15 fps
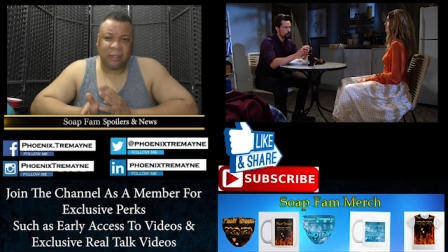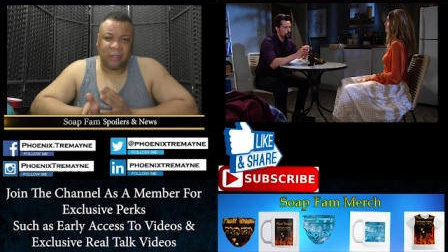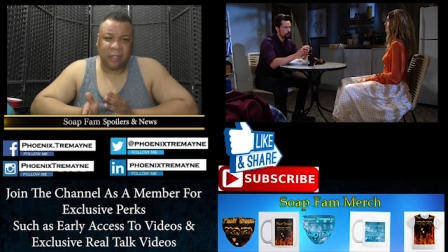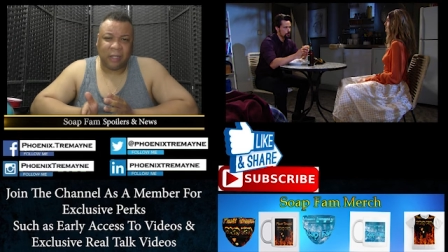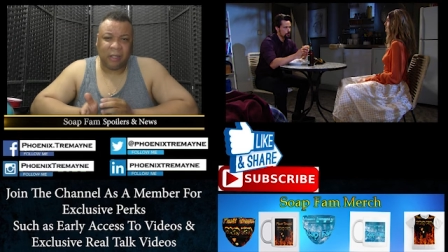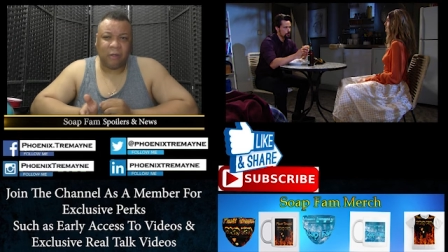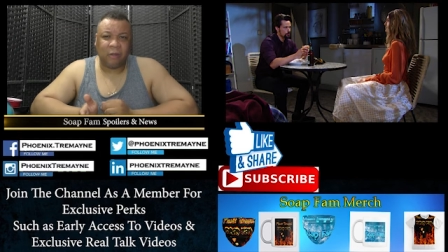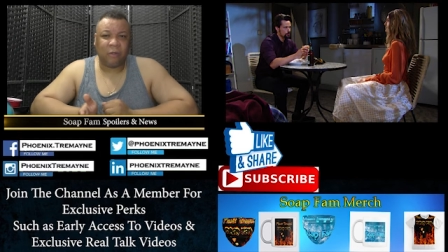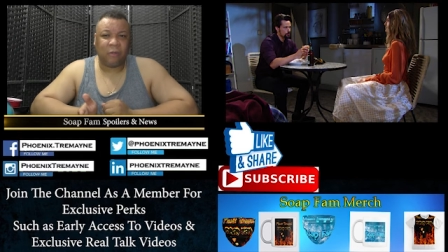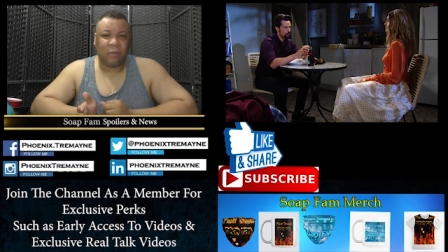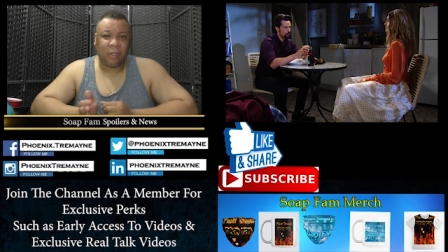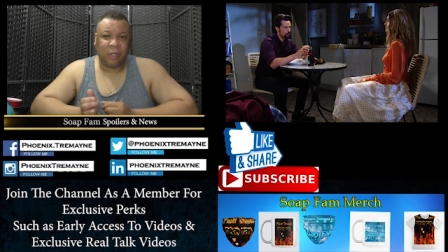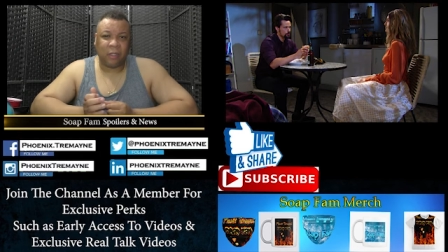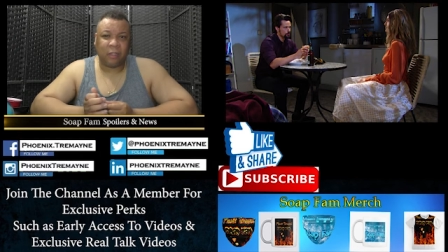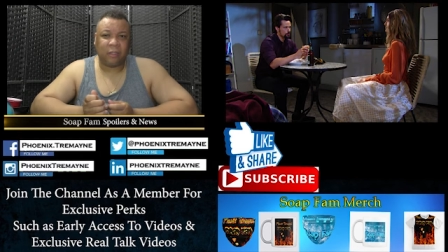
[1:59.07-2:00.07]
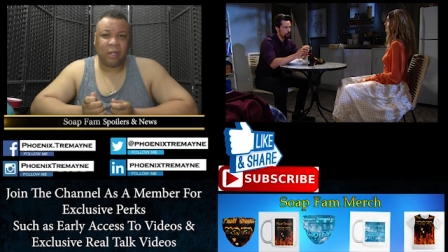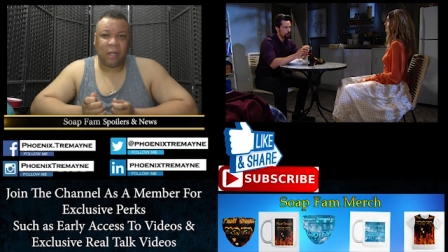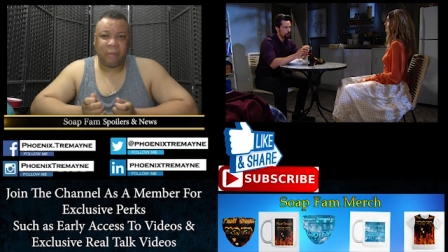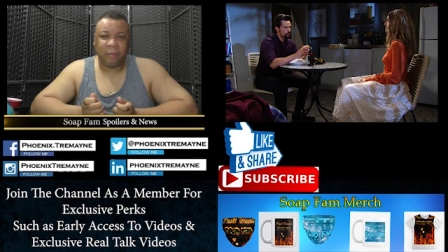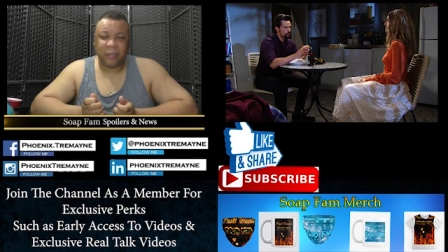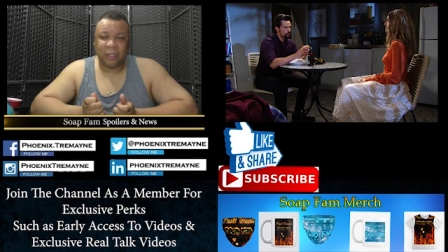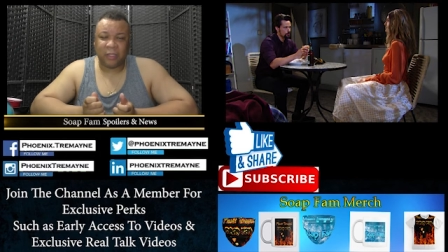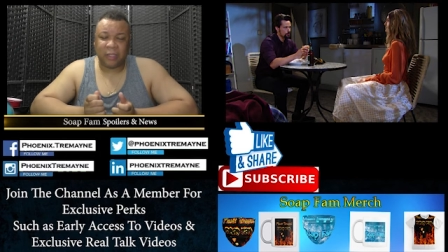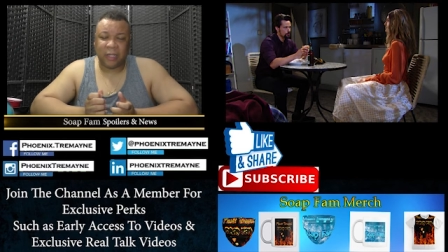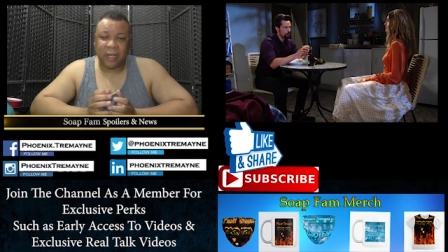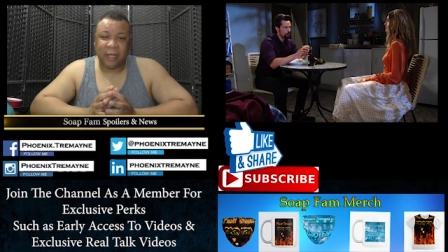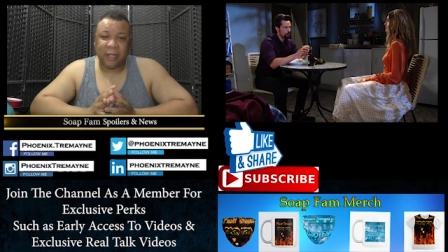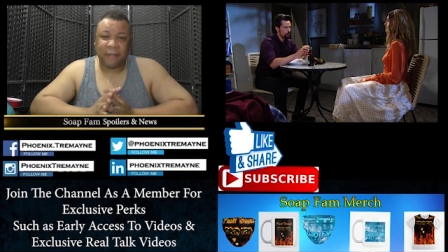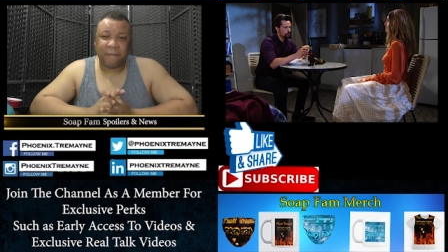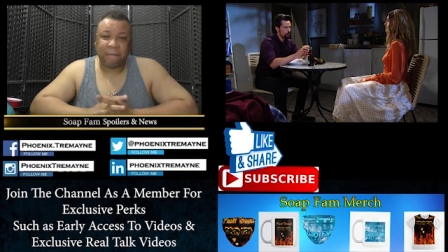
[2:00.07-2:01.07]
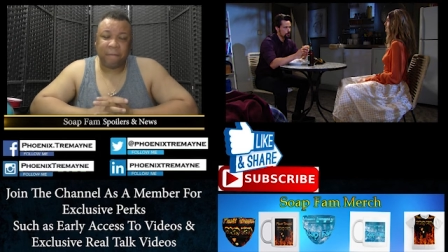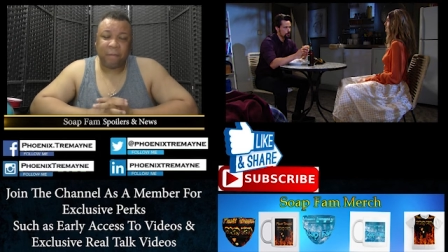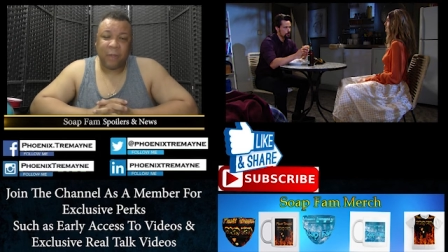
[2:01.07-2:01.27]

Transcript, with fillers: He's like, oh, another Thomas design.